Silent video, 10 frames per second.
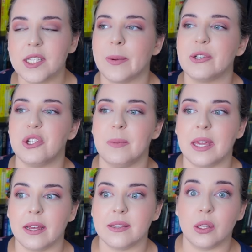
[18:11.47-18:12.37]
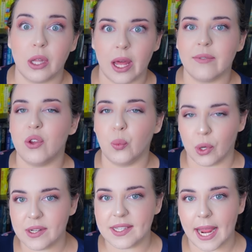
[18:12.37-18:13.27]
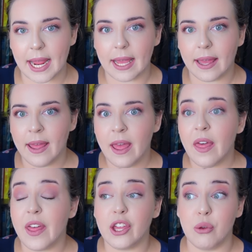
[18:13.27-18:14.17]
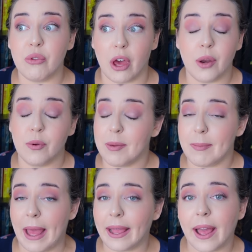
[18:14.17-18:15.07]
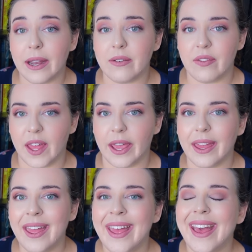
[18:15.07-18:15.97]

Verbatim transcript: especially because a lot of you were saying that you thought it would be my kind of thing.